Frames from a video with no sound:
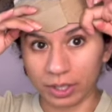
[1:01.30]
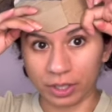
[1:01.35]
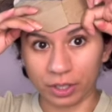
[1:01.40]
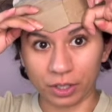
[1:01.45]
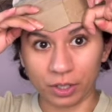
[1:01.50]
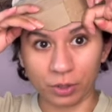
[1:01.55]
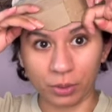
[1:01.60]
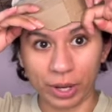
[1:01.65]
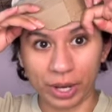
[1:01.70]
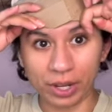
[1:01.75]

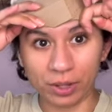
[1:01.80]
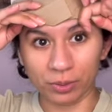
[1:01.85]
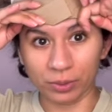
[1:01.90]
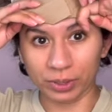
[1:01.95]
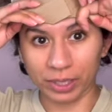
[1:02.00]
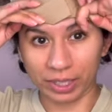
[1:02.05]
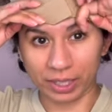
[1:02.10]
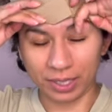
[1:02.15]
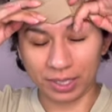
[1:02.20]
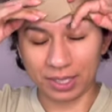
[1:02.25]
crown,
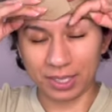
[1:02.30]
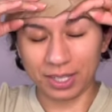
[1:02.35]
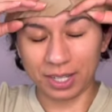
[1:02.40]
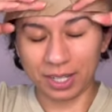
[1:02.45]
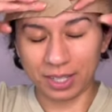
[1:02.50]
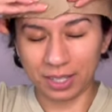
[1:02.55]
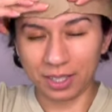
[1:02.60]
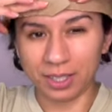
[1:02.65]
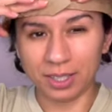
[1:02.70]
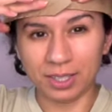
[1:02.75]
like a
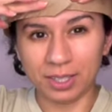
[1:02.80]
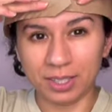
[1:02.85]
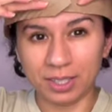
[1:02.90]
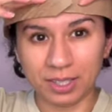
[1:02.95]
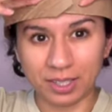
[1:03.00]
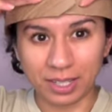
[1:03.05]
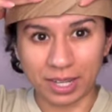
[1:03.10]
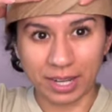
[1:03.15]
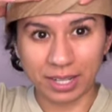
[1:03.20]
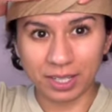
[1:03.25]

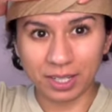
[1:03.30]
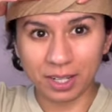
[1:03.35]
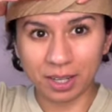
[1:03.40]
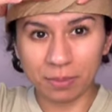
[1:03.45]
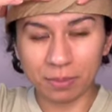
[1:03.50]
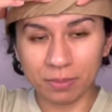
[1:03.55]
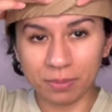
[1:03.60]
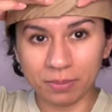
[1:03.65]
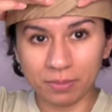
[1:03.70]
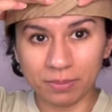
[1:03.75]

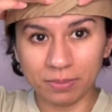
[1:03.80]
diadem.